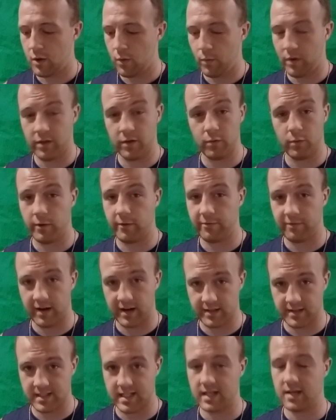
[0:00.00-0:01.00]
whether we're
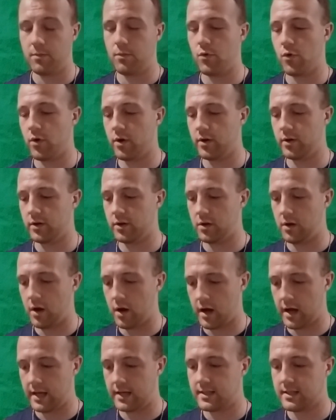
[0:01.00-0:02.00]
friends anymore or
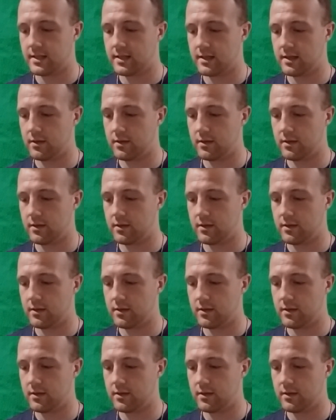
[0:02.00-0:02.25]
not,